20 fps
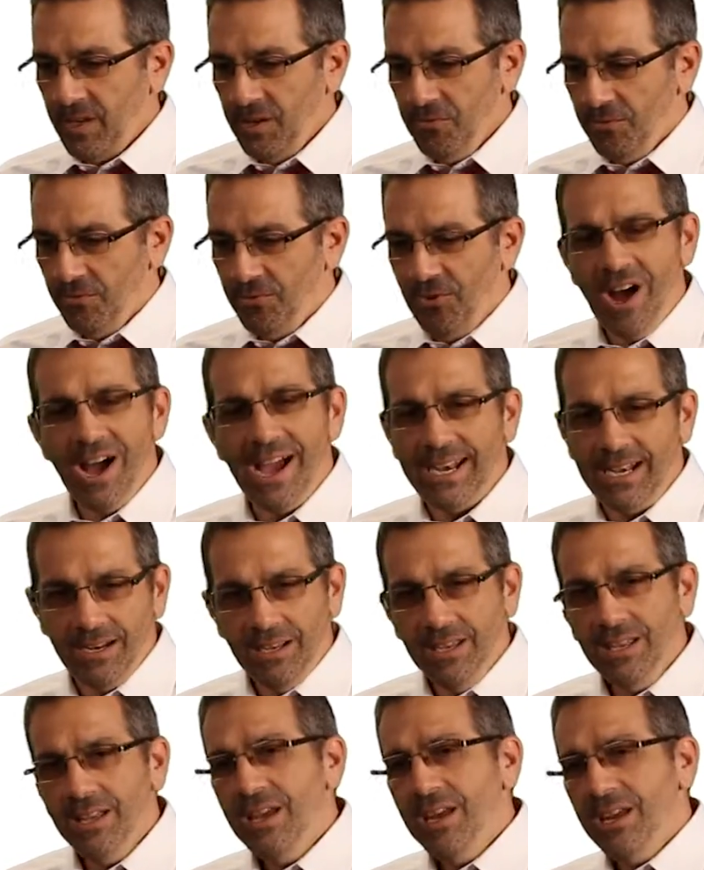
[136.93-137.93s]
Fine.
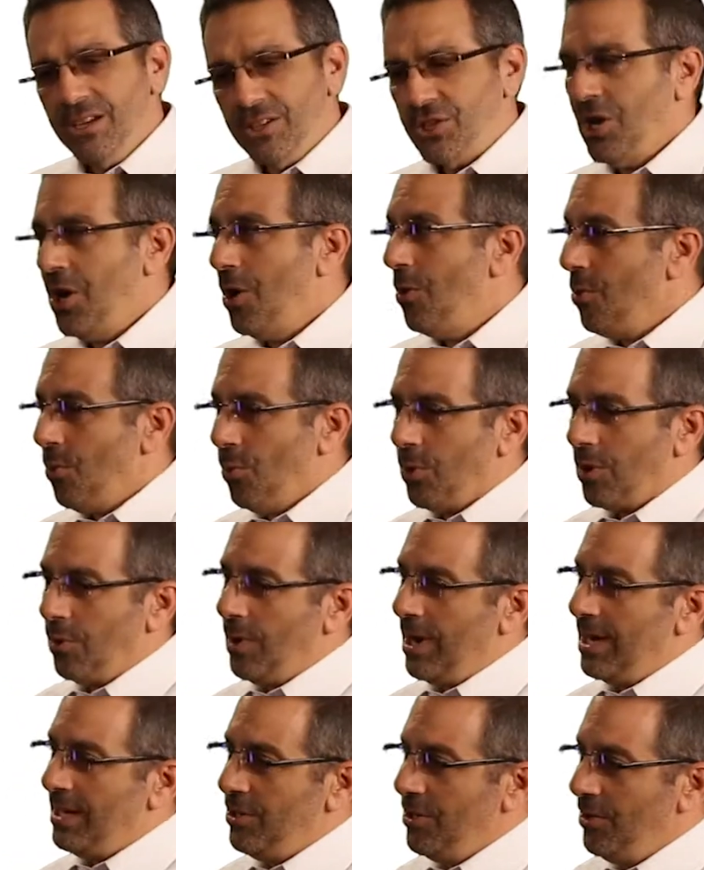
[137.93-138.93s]
So
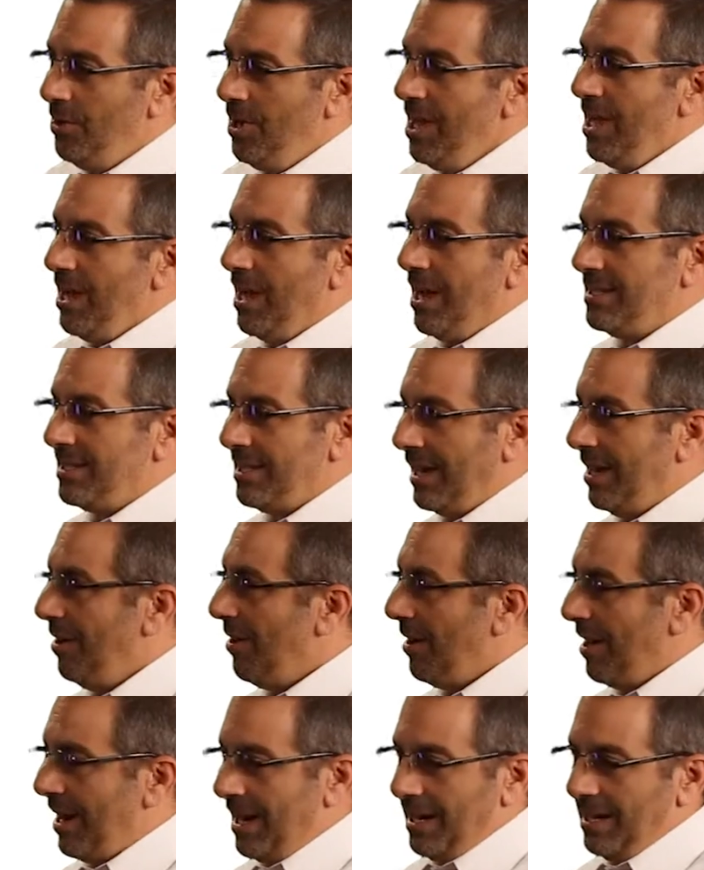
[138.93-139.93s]
what do? I say,
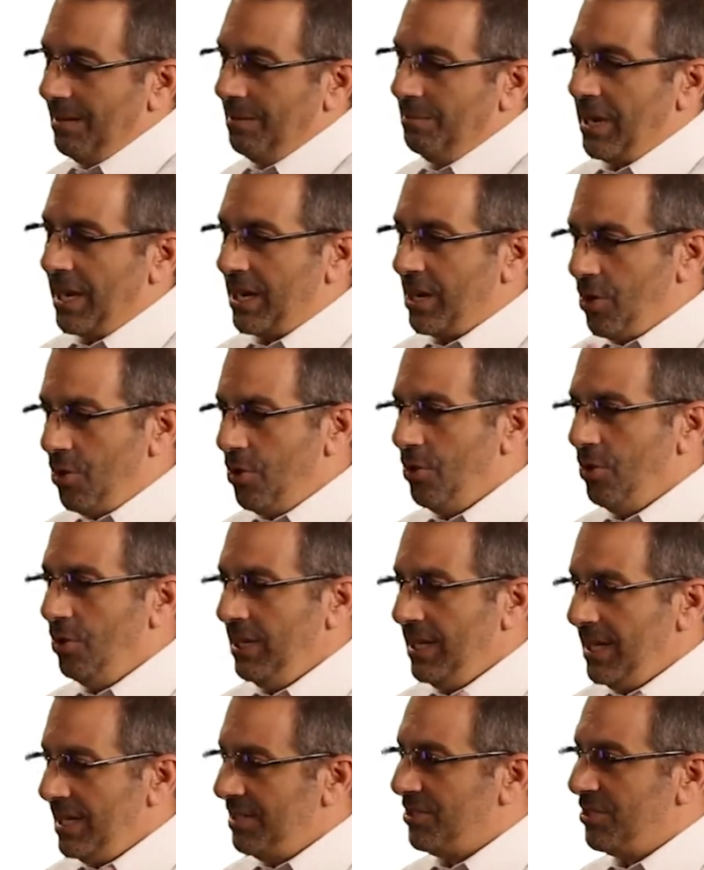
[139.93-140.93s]
all right, my
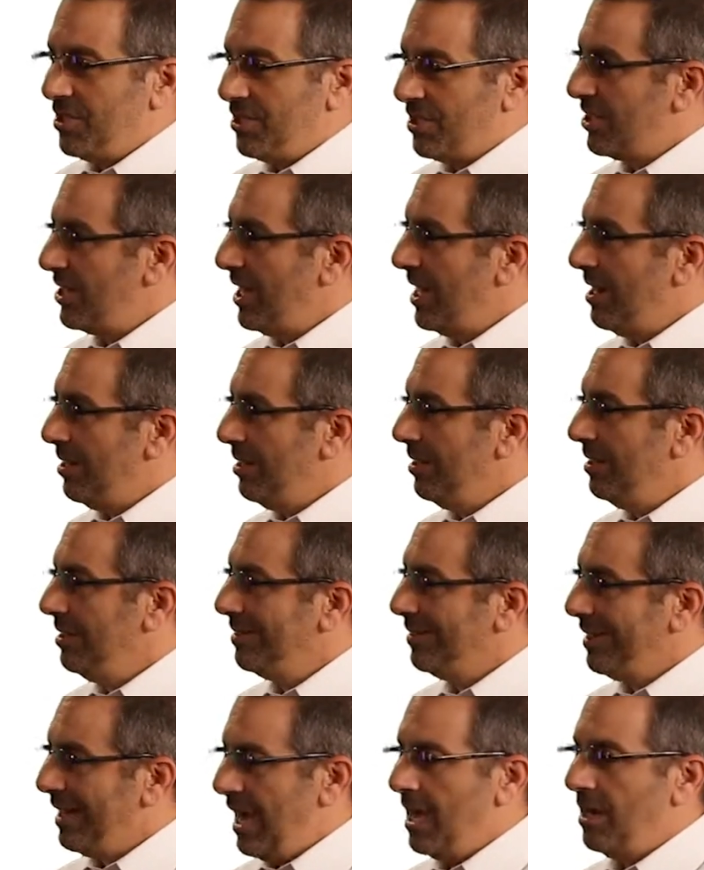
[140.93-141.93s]
goal is to
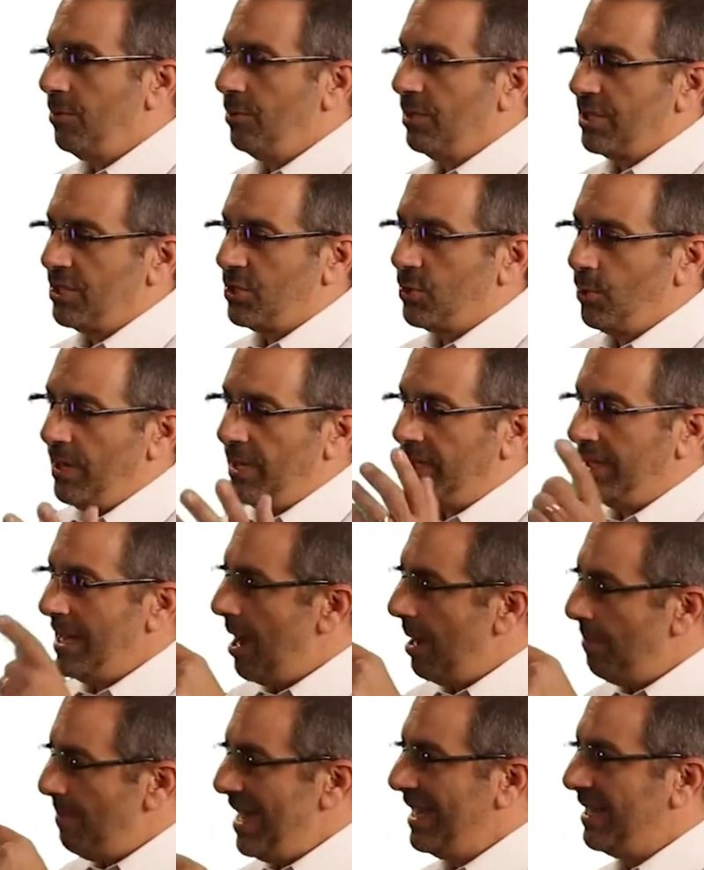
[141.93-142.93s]
sell the annual this week.
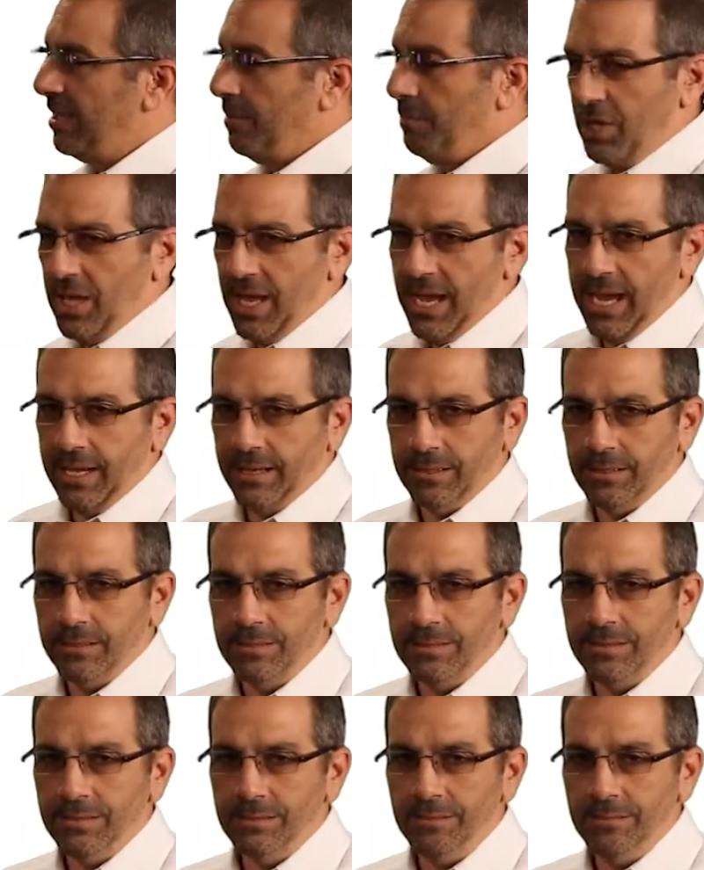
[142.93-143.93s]
Now I make the plan.
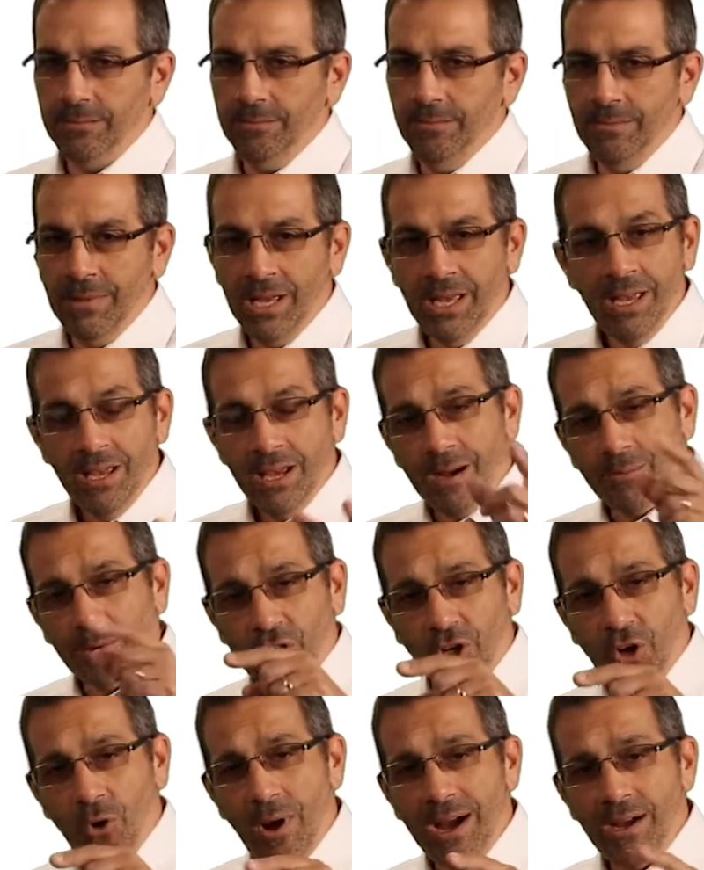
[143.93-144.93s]
I'm
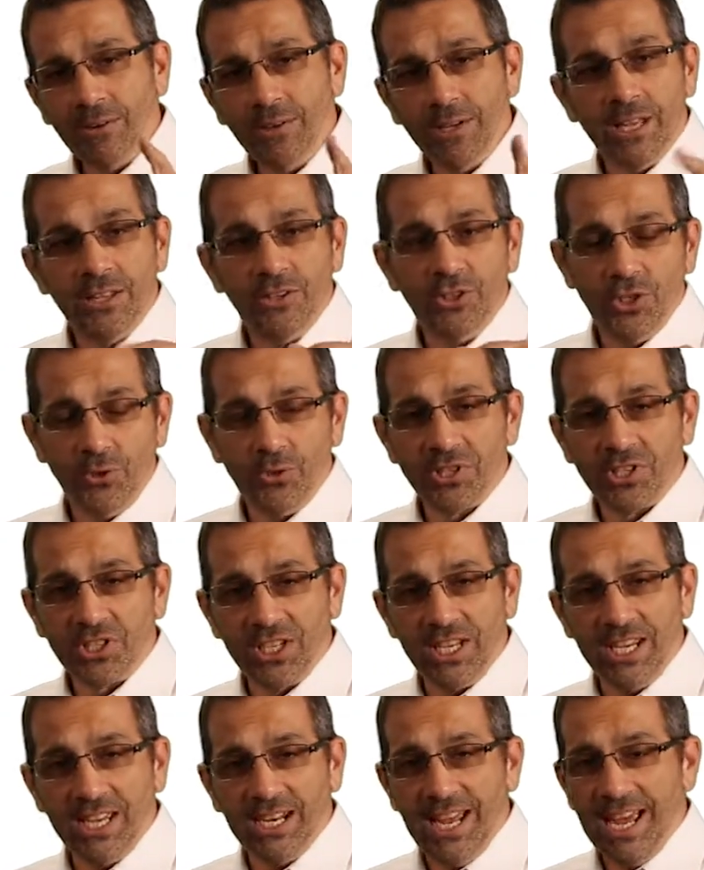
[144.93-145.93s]
going to go out and do the
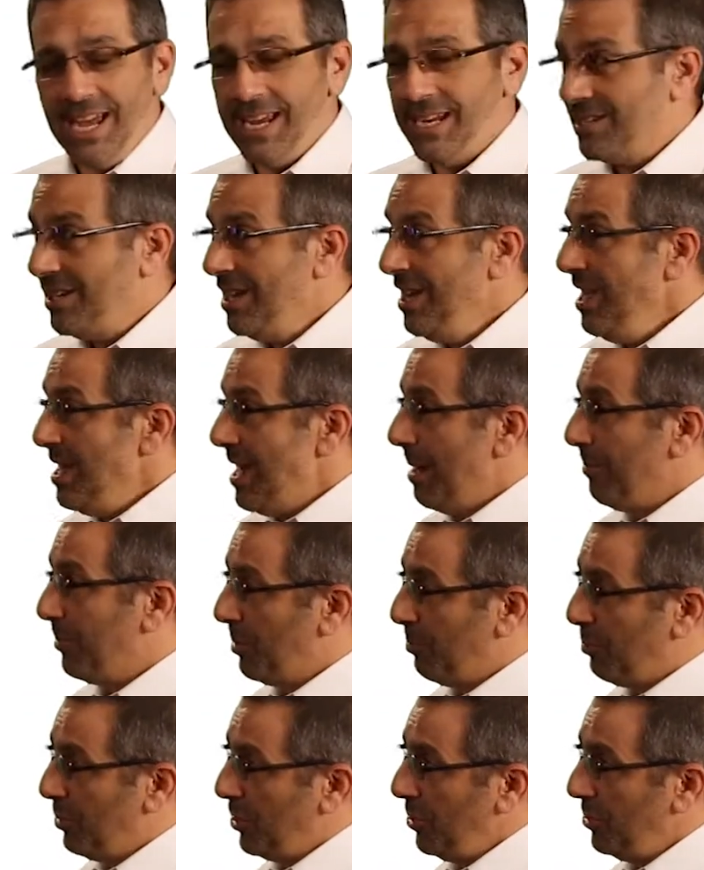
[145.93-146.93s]
CNAs. I'm
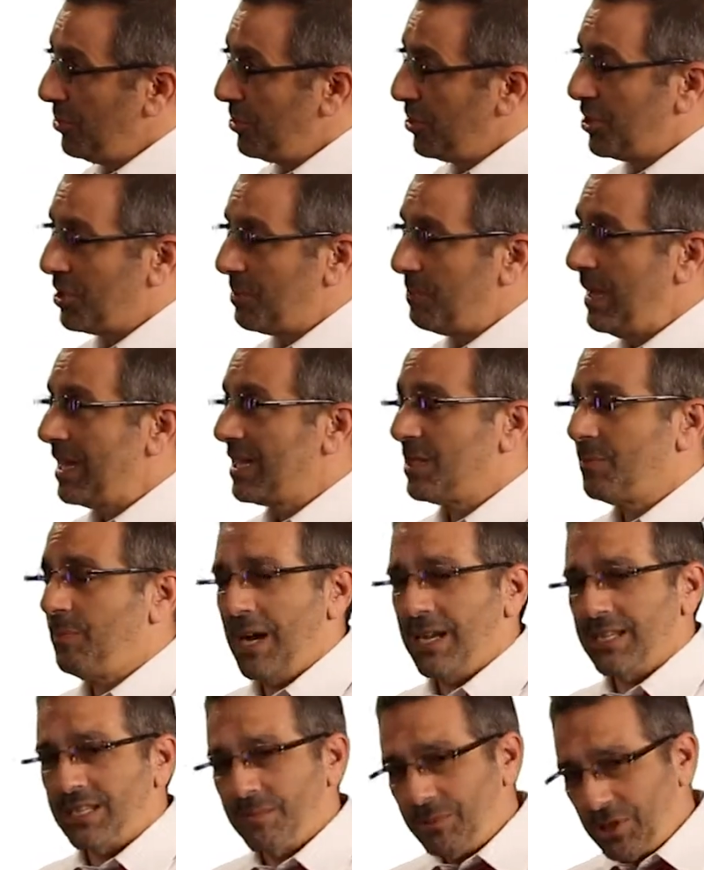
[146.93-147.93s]
going to produce the spec
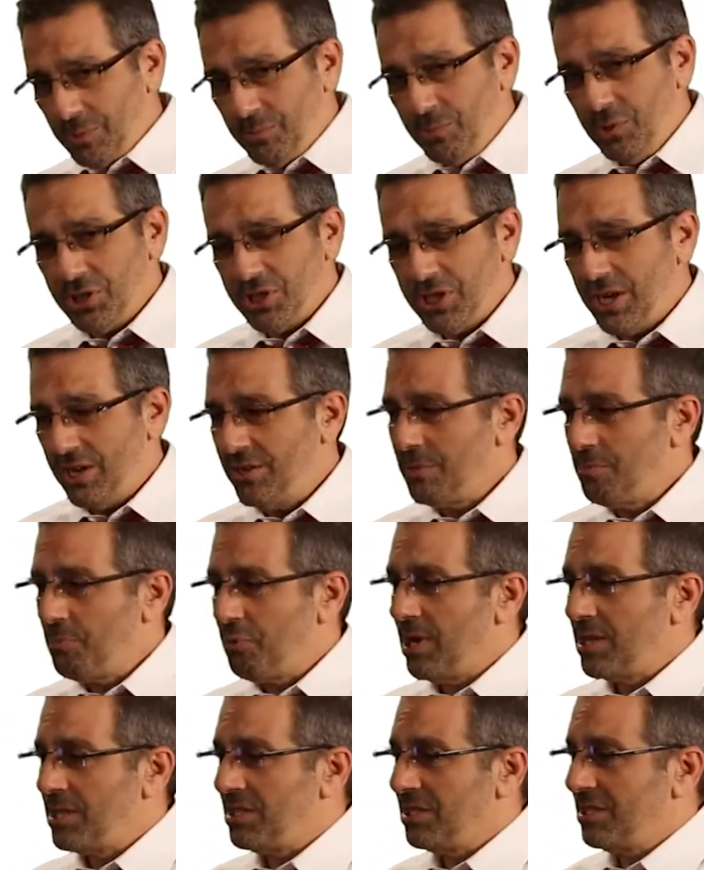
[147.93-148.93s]
spots. I'm going to put together the
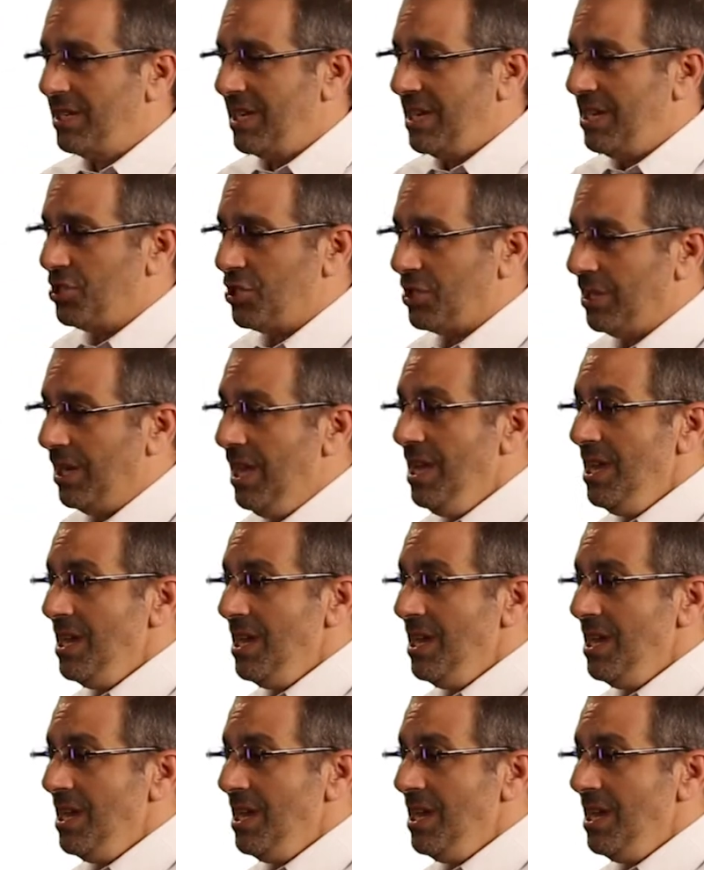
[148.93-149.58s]
presentation.